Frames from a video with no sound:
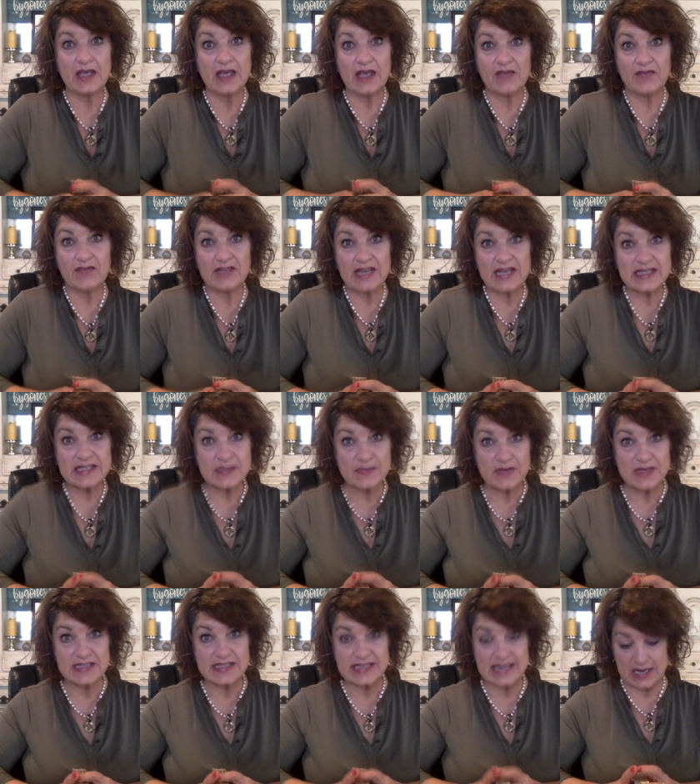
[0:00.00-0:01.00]
If it doesn't
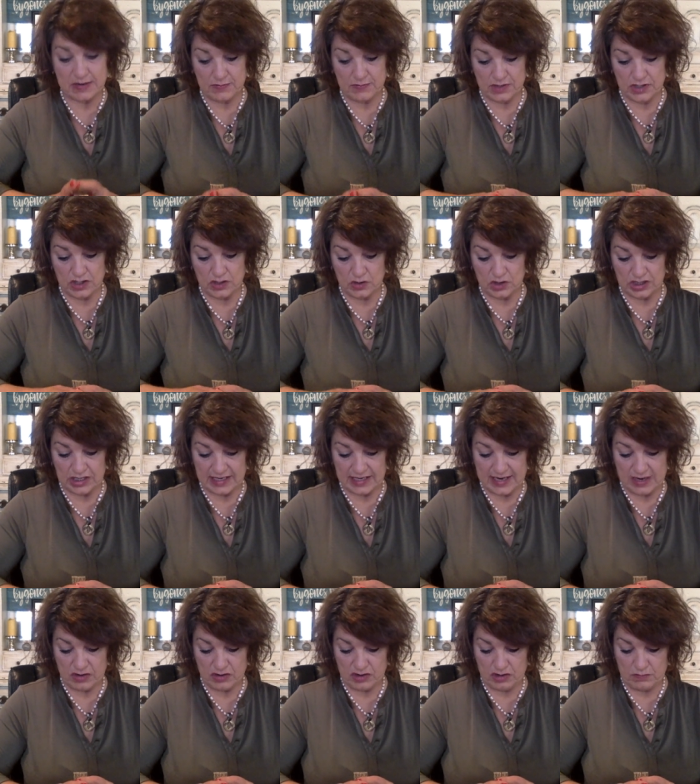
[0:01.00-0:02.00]
resonate with you,
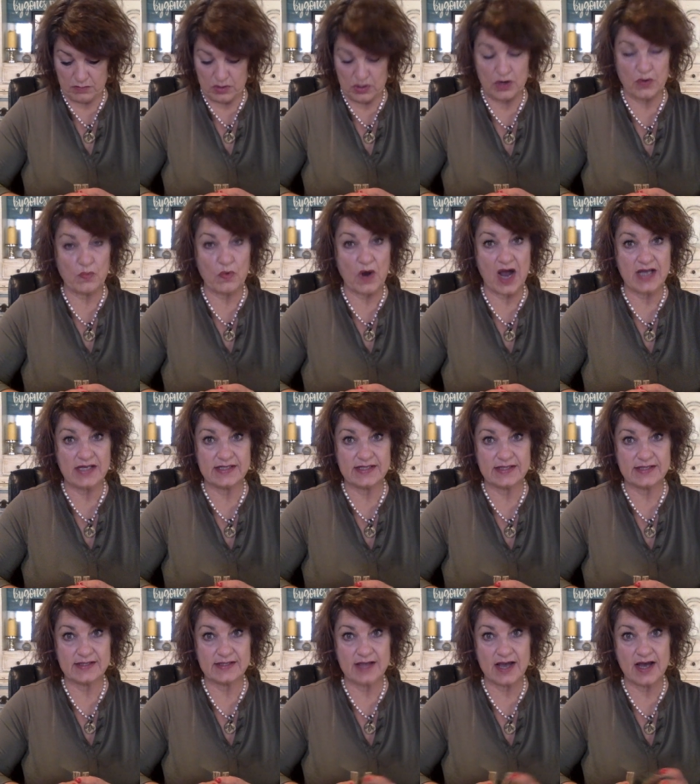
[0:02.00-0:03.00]
check out your moon and
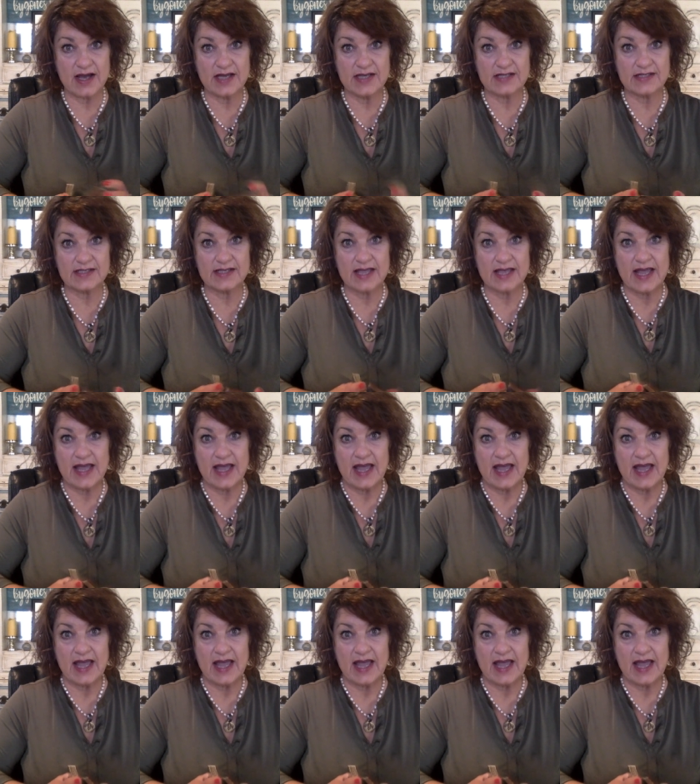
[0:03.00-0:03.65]
rising signs.